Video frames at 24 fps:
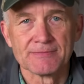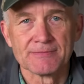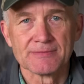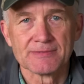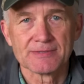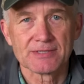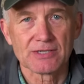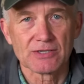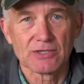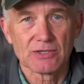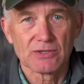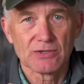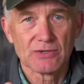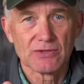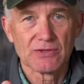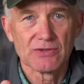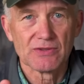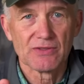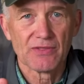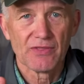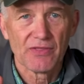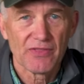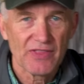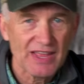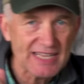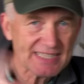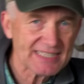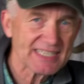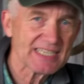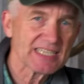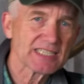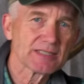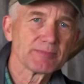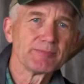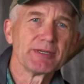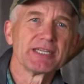So that
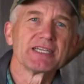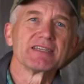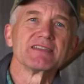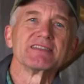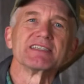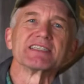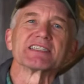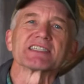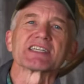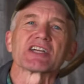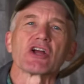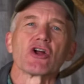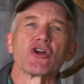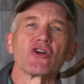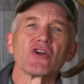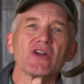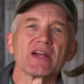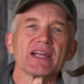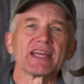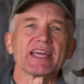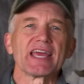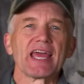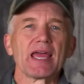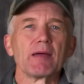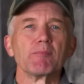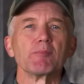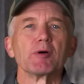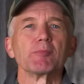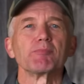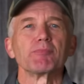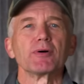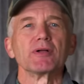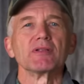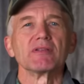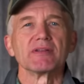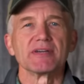takes me to this current game
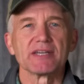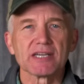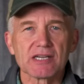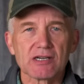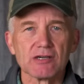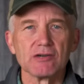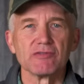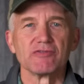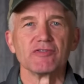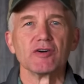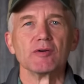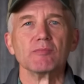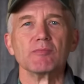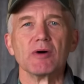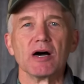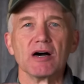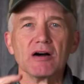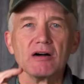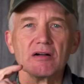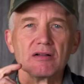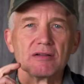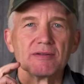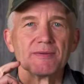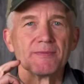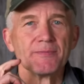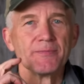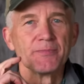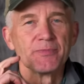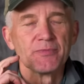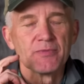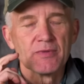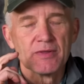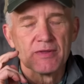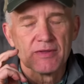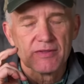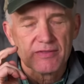of political football
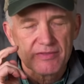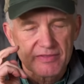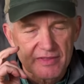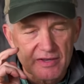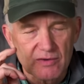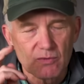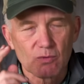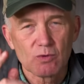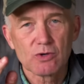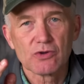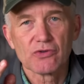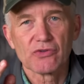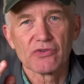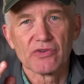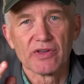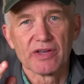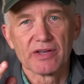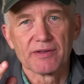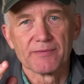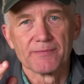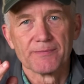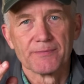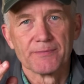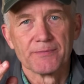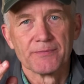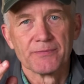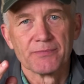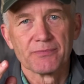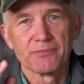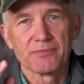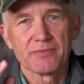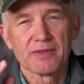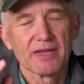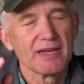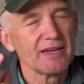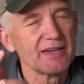that we're seeing.
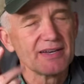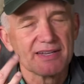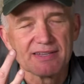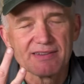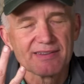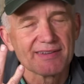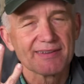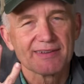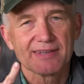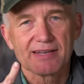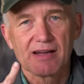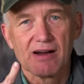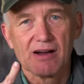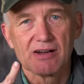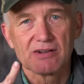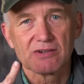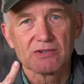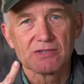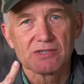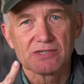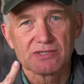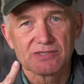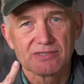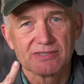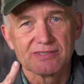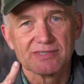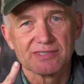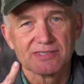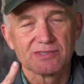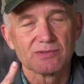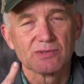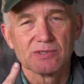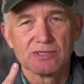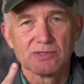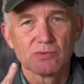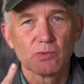And it's in Congress,
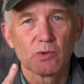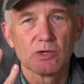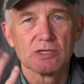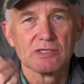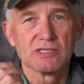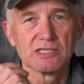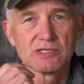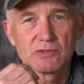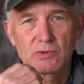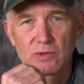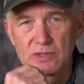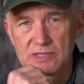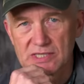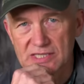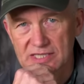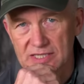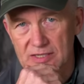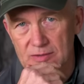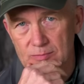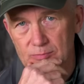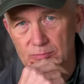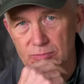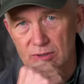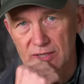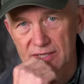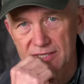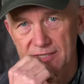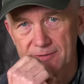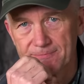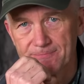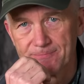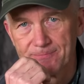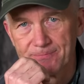is, is where this one's getting played.